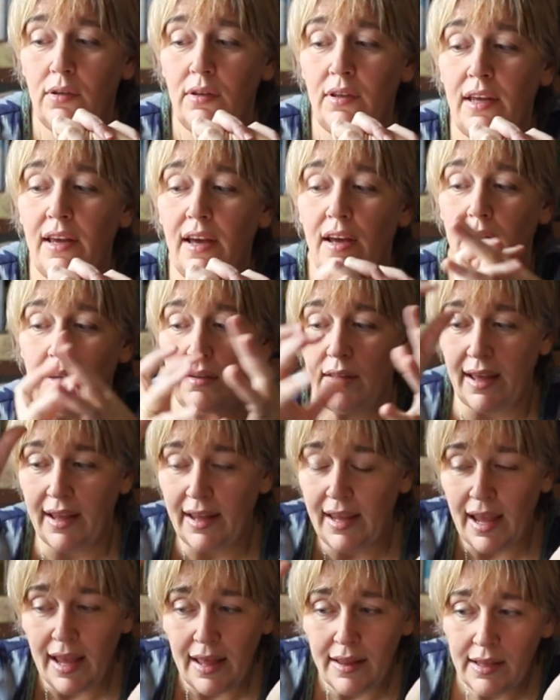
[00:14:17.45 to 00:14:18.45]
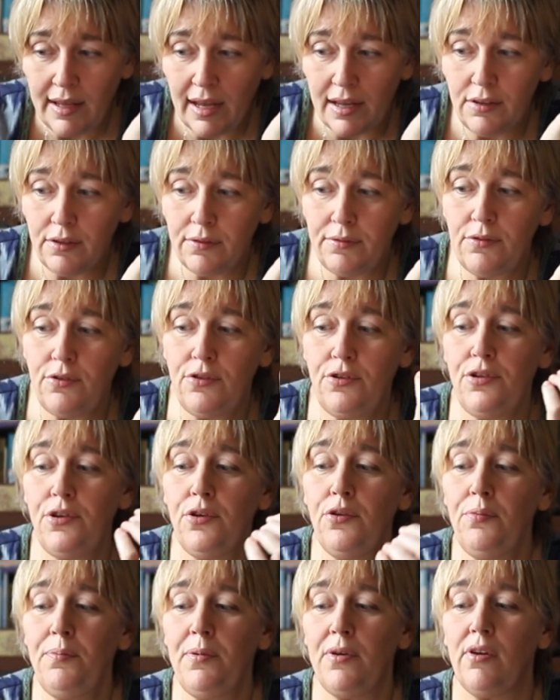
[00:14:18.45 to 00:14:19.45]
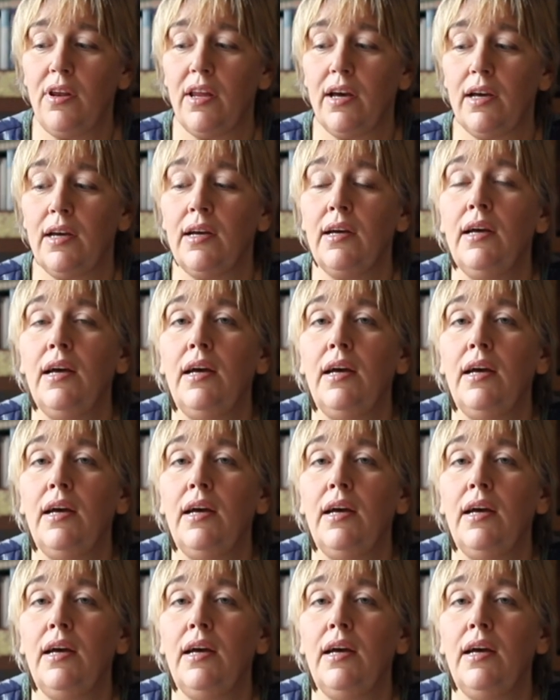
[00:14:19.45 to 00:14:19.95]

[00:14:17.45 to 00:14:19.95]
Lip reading: They are again kind of tubular,